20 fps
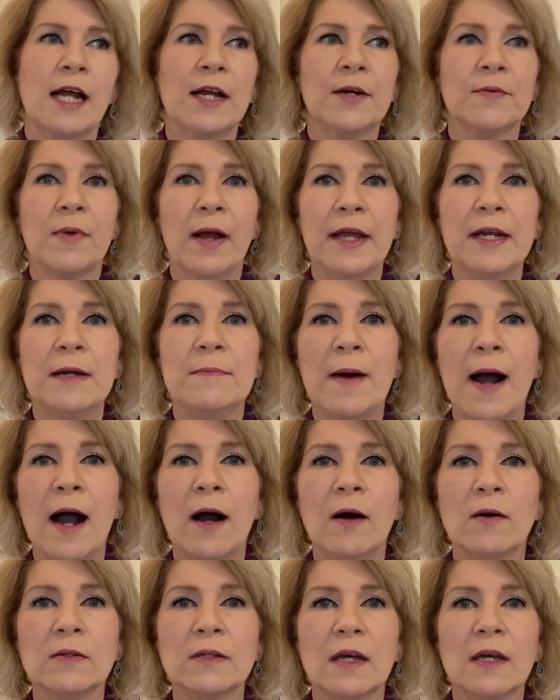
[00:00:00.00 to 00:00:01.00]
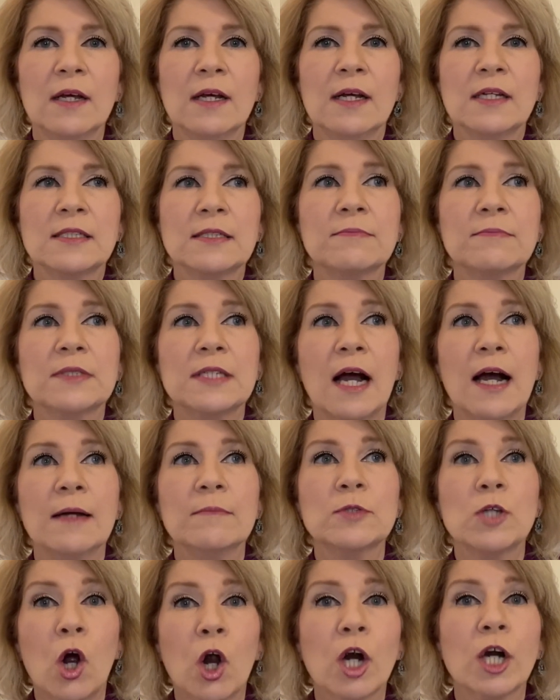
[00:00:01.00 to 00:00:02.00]
I write about
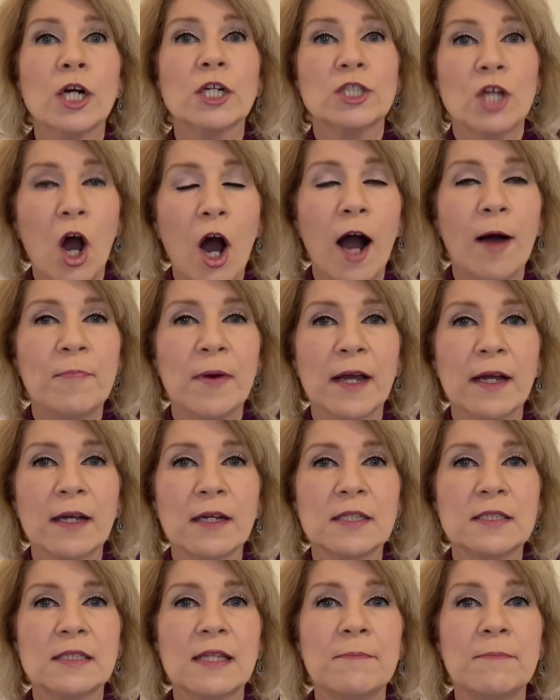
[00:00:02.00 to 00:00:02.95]
sometimes hard topics